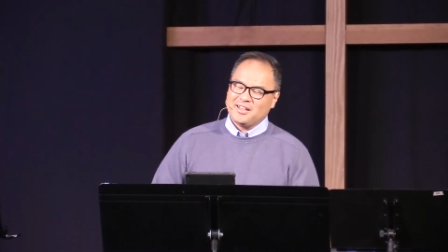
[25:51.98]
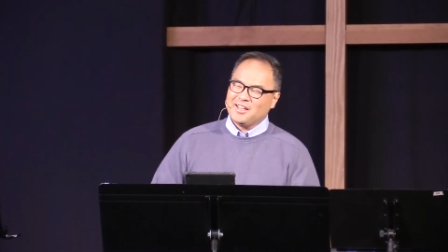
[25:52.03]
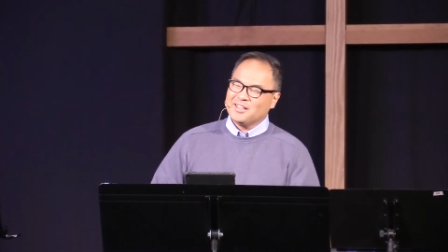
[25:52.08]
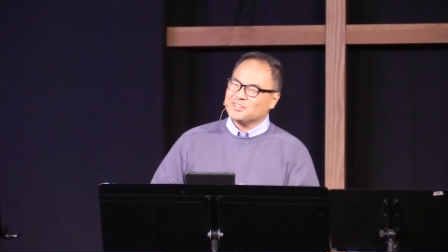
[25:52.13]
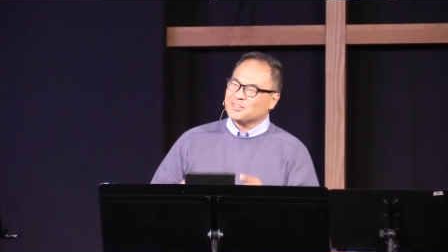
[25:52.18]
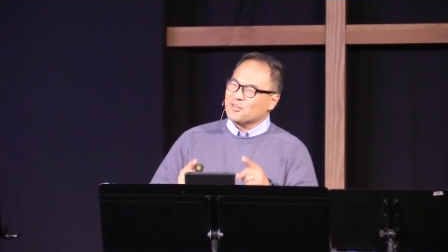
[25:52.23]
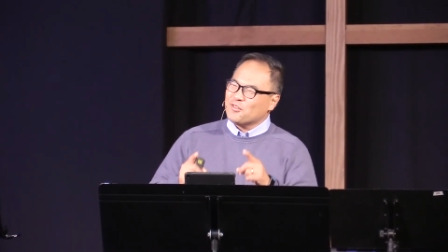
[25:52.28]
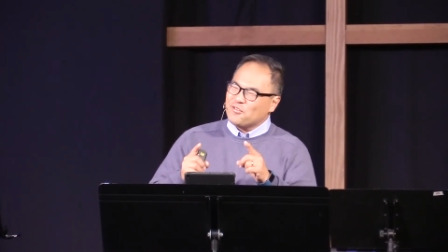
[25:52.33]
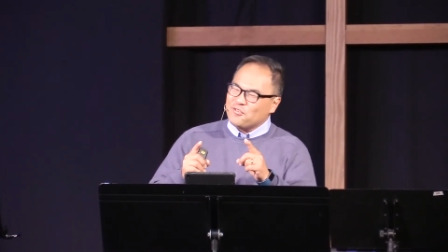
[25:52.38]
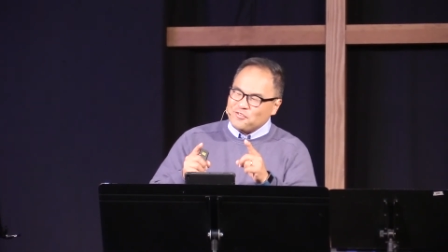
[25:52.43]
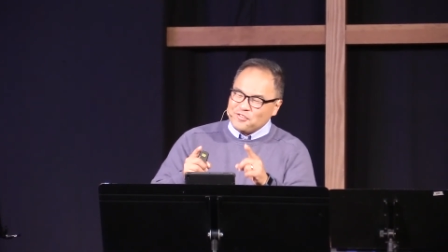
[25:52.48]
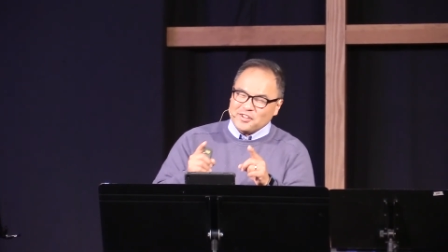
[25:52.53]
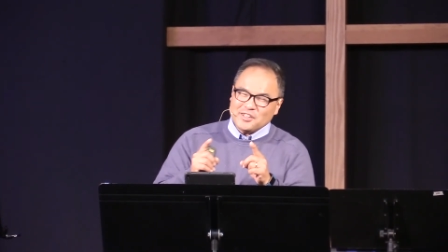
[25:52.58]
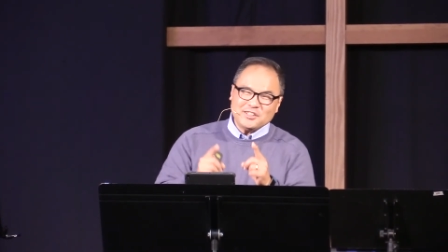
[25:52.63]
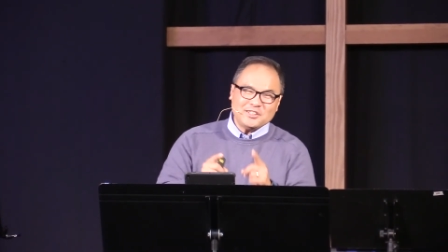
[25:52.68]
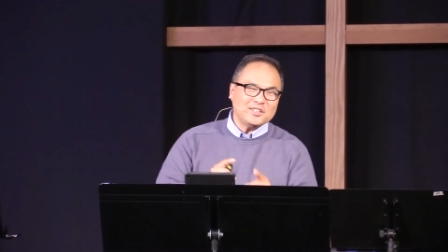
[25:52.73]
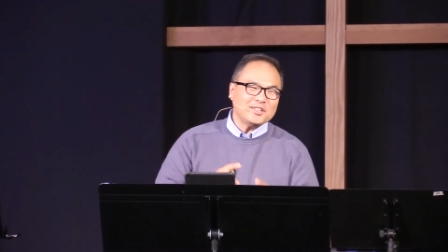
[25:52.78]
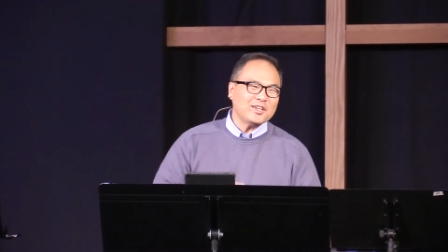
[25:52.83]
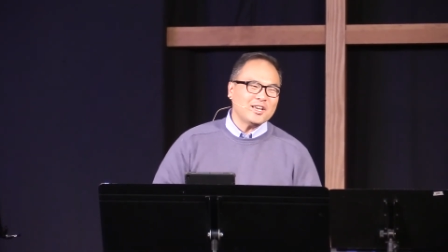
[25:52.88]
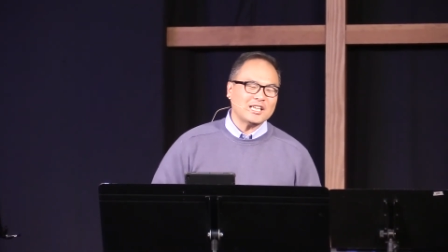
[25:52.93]
It's a
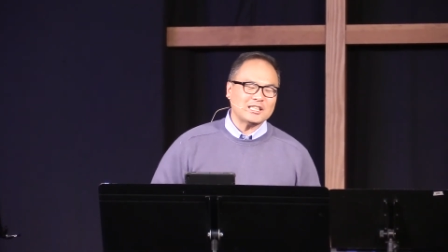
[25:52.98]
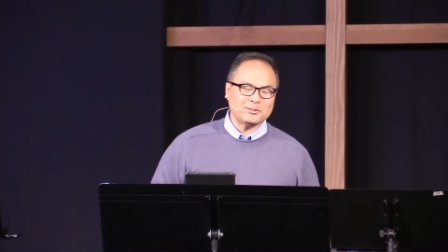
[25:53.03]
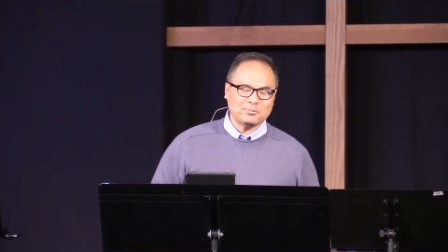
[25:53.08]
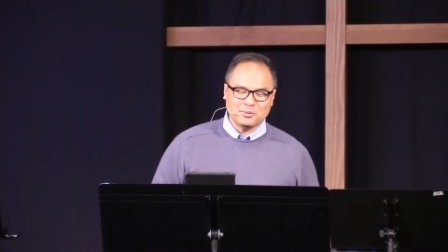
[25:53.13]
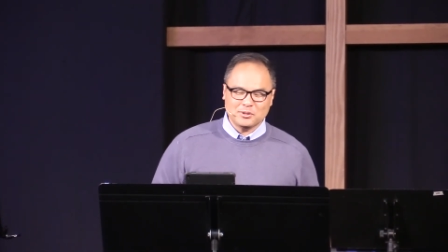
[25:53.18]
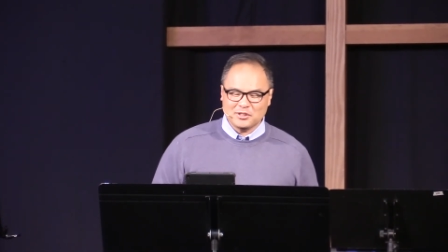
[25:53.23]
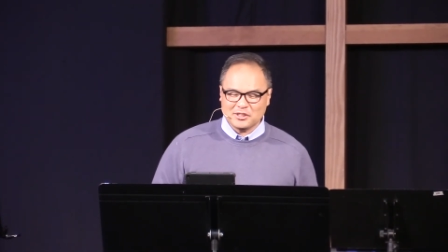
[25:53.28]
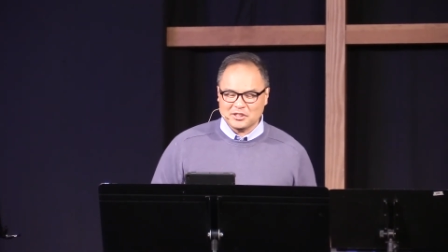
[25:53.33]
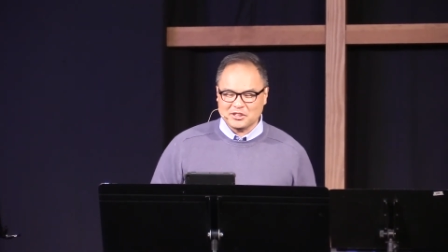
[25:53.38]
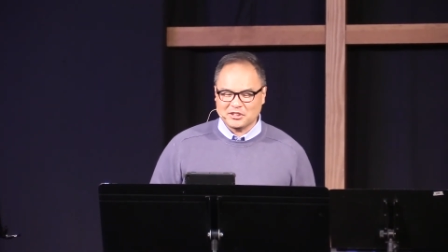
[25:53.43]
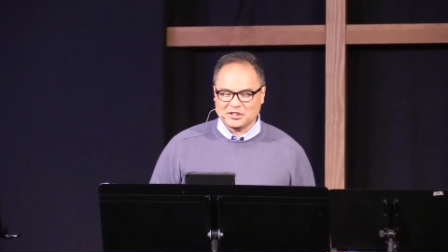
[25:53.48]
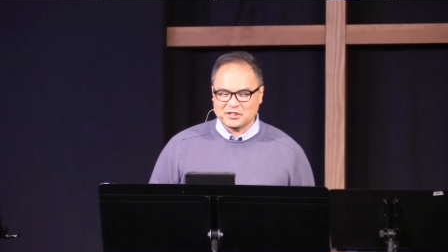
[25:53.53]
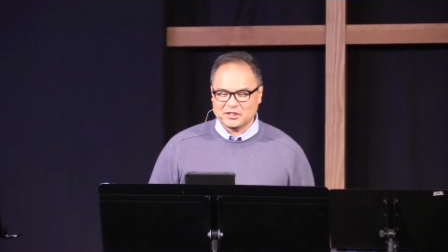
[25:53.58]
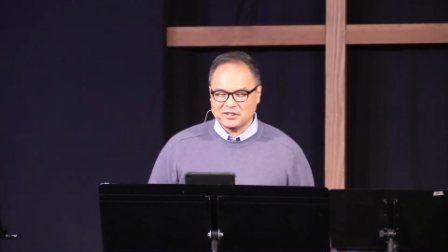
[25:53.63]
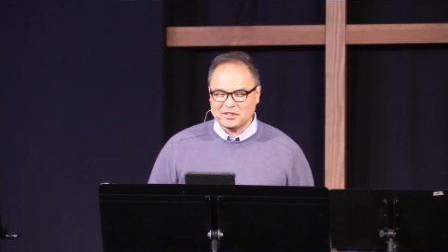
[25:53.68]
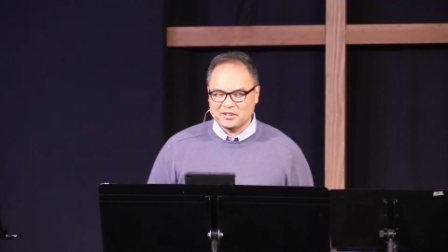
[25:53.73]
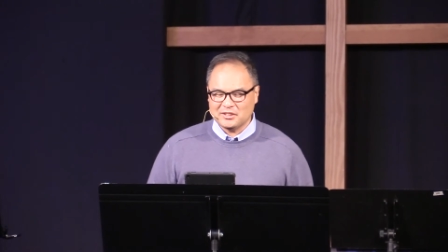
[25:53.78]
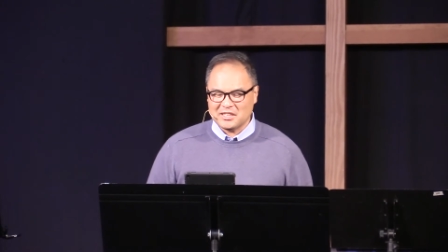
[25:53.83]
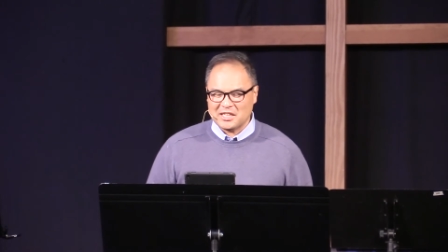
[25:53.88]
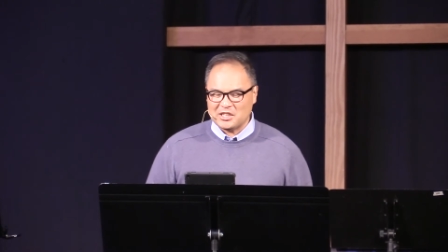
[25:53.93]
fishing
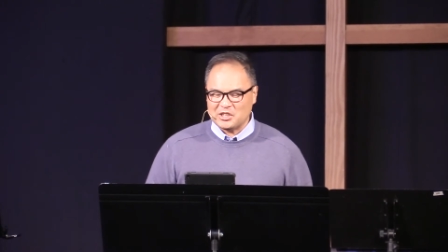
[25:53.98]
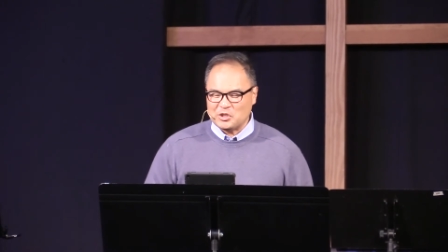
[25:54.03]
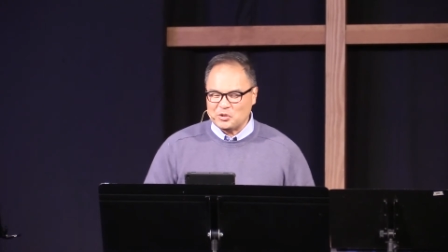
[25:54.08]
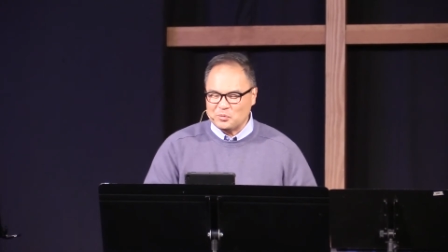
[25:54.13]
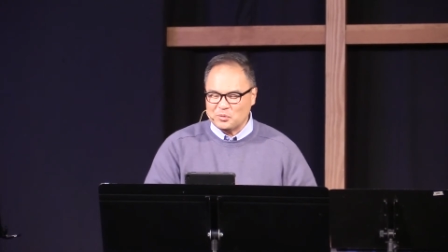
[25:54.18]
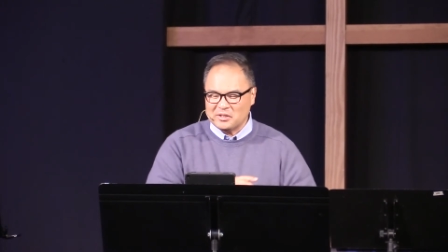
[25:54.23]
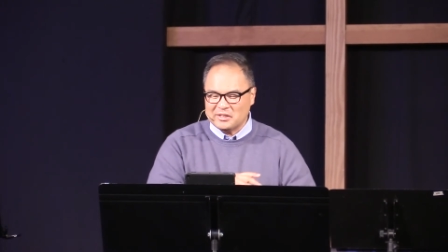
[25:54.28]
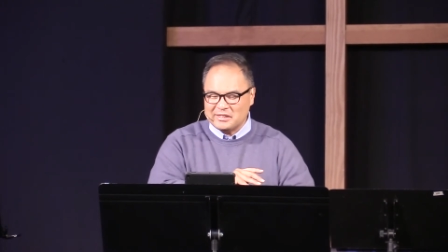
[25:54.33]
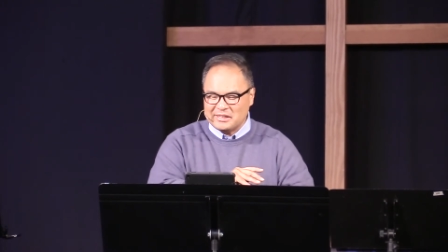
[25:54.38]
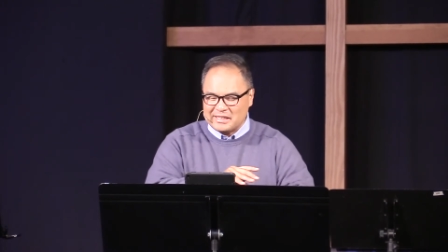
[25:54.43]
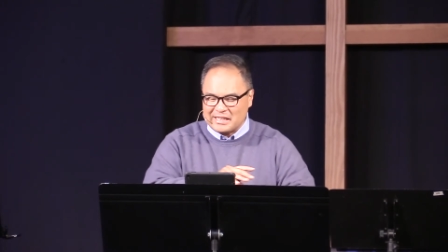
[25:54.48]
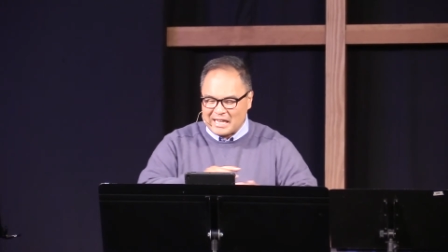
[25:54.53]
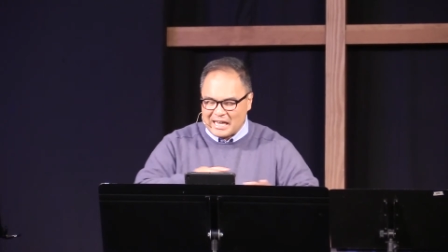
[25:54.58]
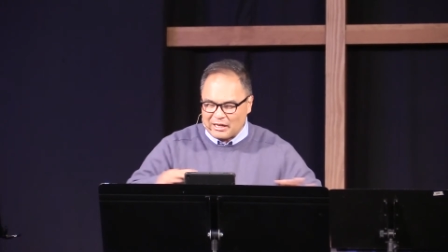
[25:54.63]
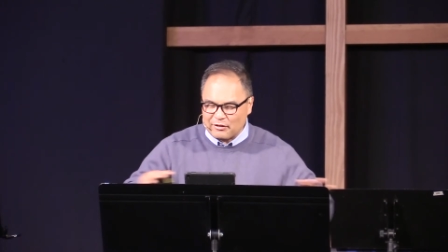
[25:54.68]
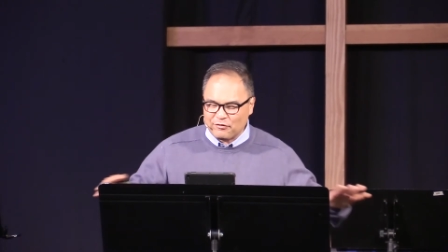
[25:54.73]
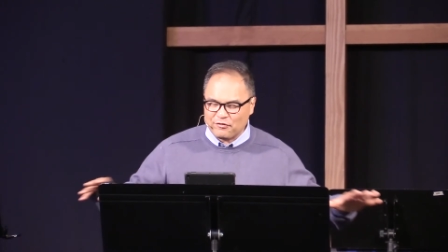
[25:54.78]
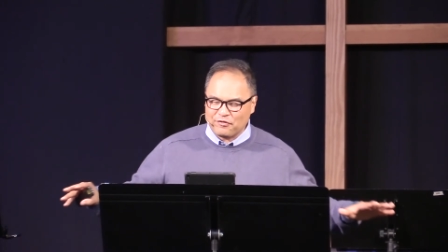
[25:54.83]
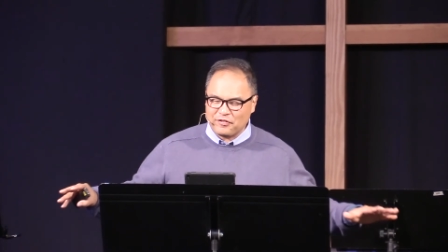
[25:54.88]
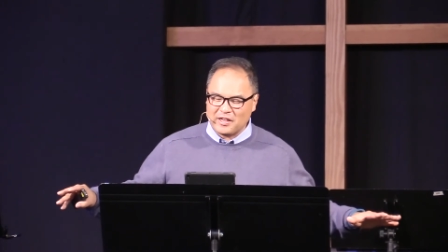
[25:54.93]
expedition that you will
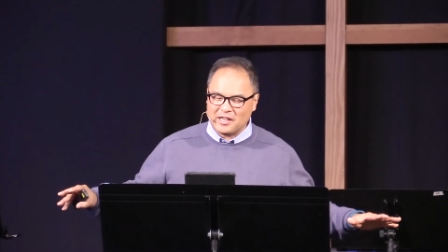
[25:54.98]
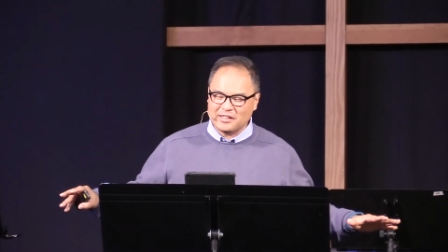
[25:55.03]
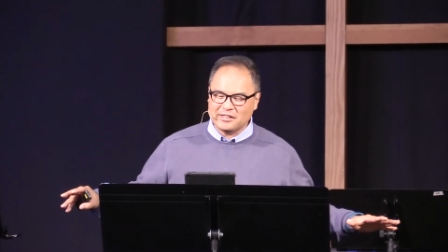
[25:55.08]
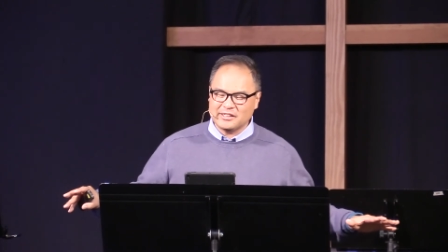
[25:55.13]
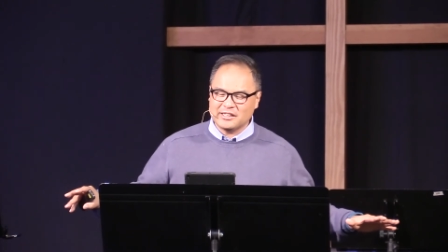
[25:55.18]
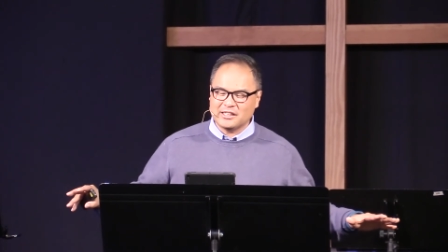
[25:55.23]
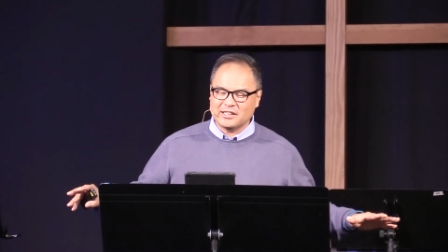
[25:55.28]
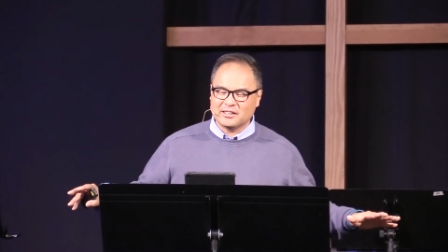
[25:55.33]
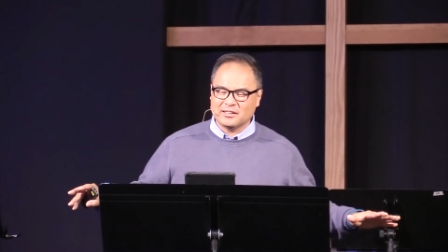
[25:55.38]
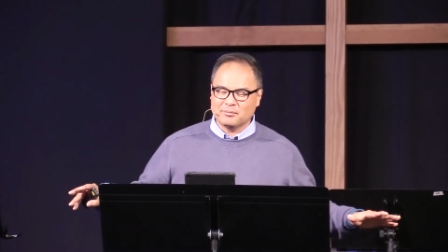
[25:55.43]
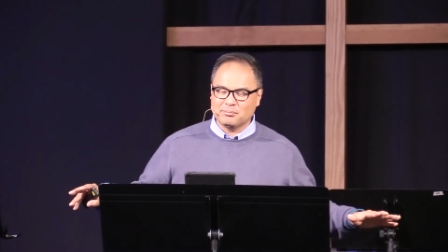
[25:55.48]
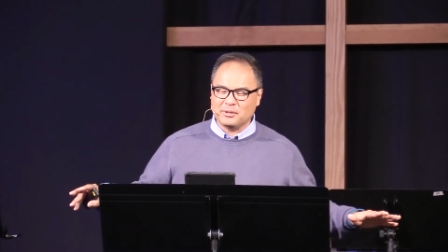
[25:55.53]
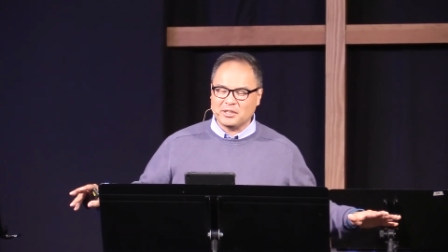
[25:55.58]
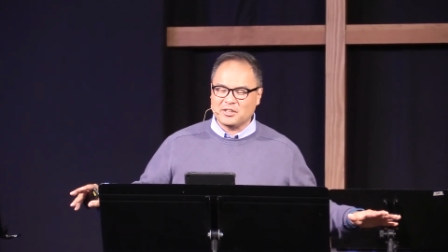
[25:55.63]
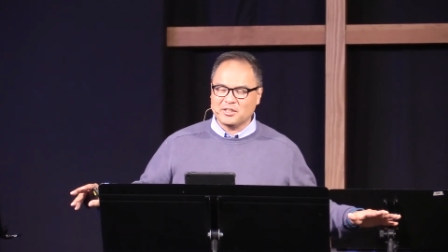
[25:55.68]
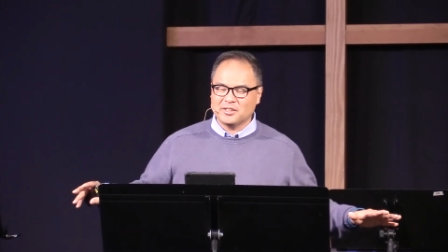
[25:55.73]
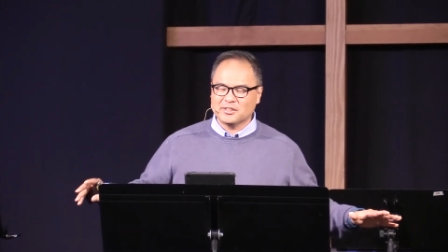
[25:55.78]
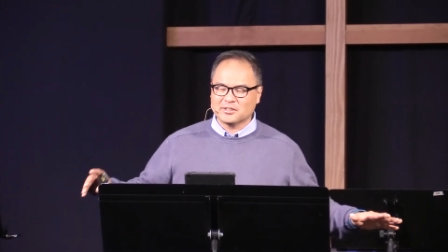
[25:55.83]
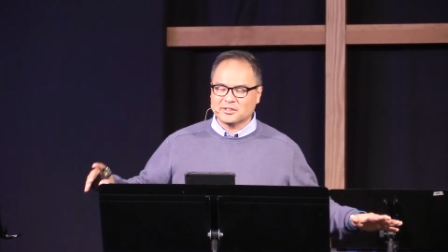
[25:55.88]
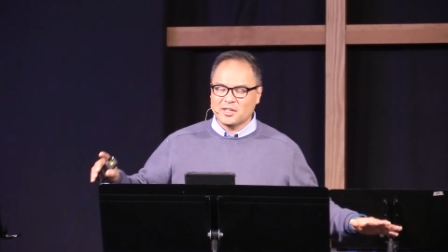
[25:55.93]
not fail in
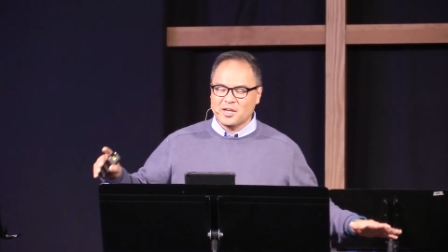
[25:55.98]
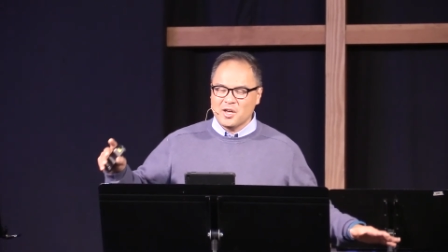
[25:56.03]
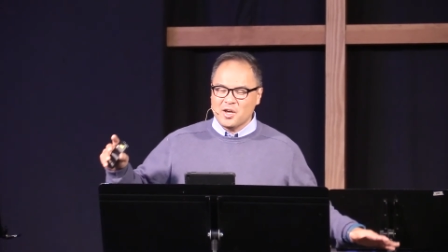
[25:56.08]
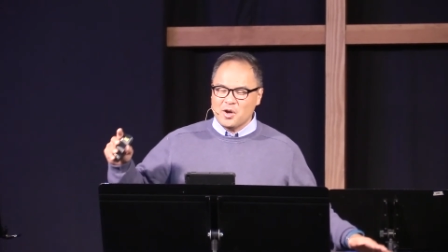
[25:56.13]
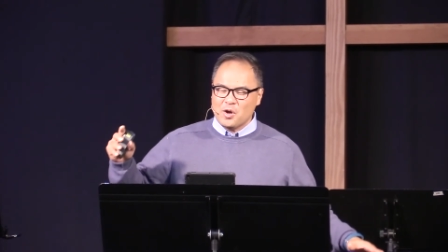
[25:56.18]
because